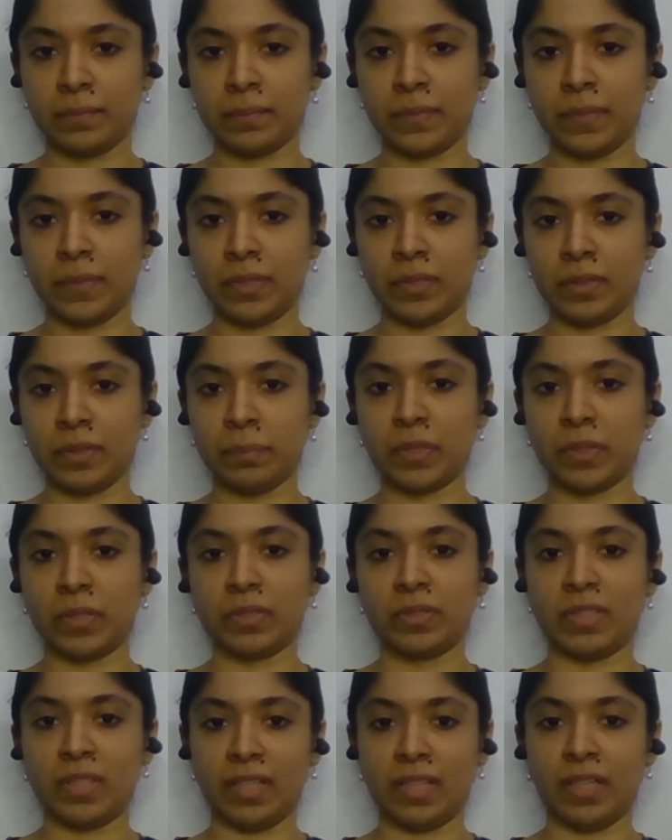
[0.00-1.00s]
you know,
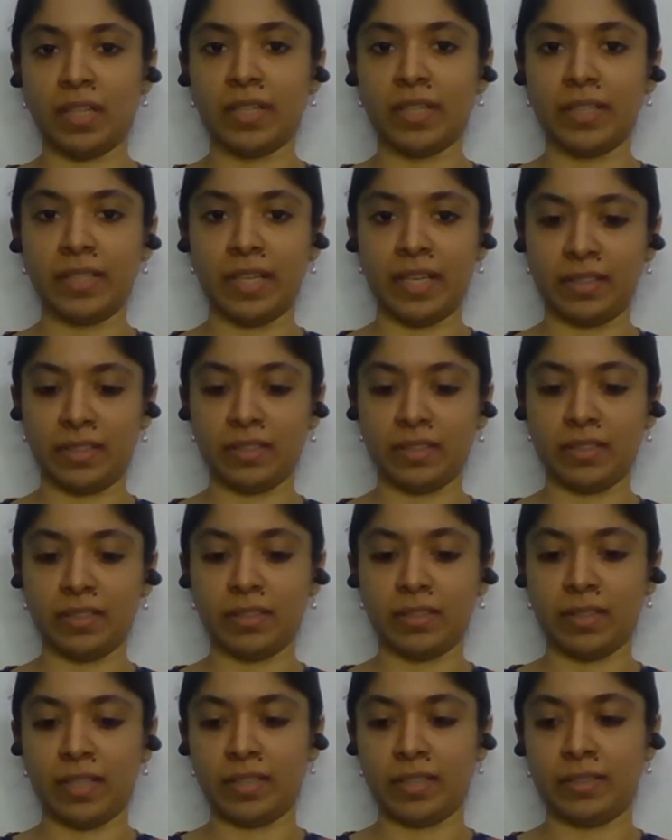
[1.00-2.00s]
because I, at,
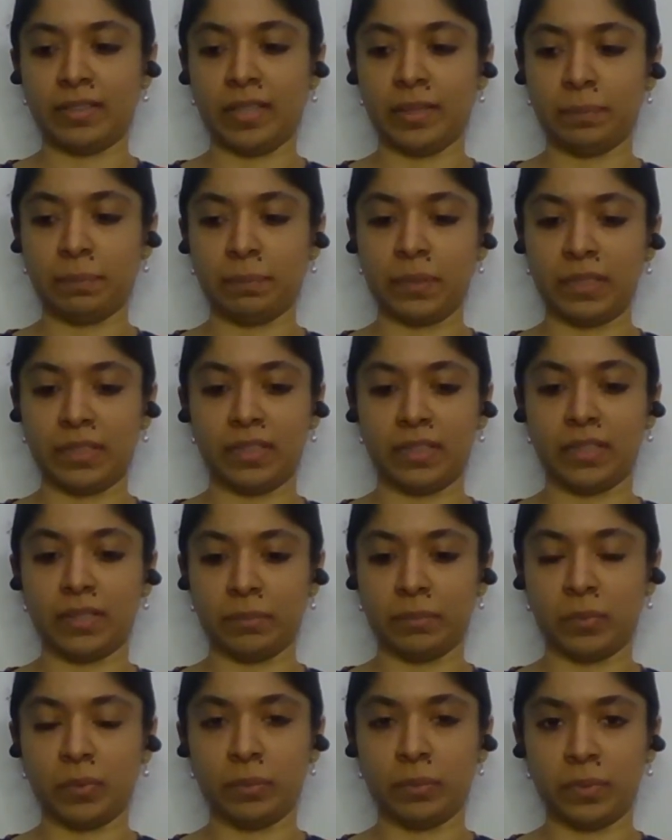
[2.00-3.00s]
at that particular
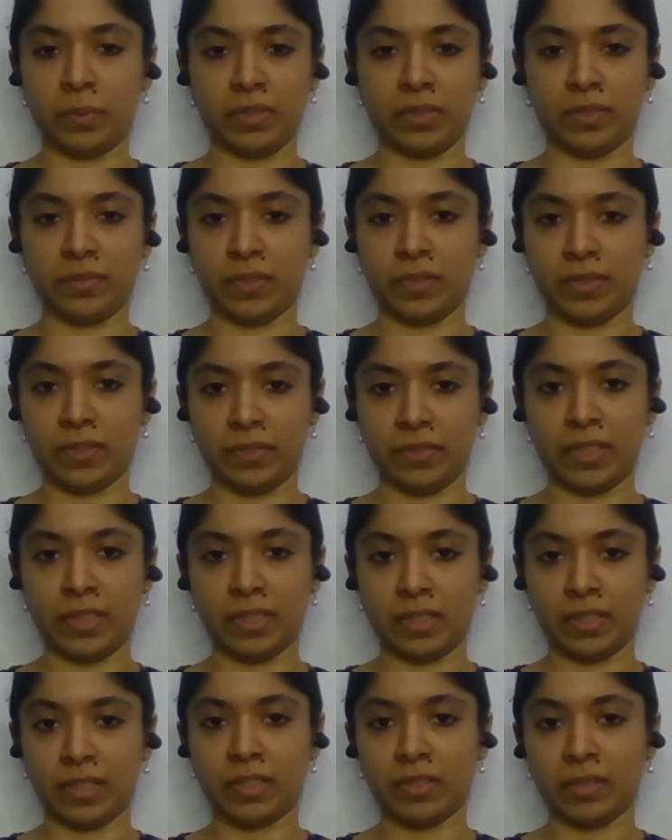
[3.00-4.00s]
moment of the
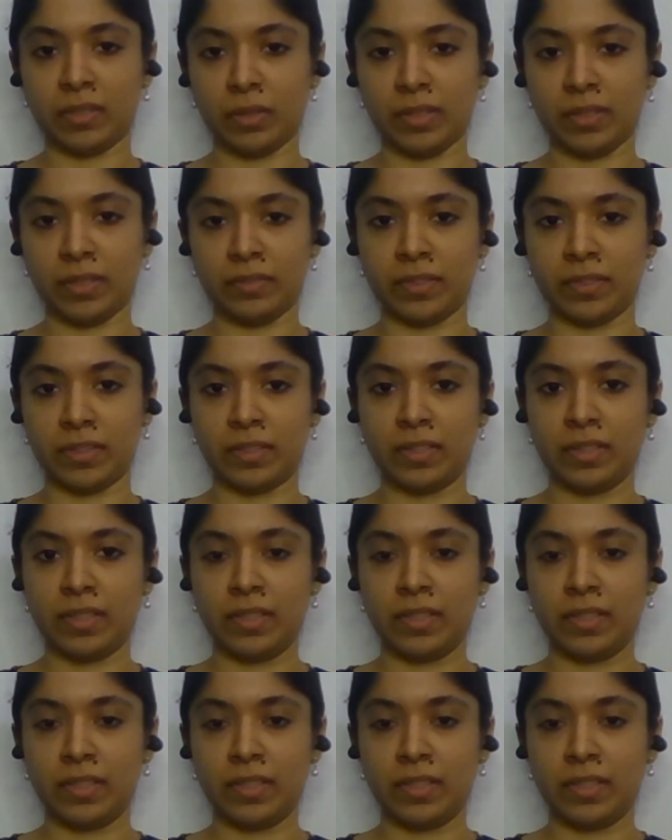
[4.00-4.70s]
awakening, whatever,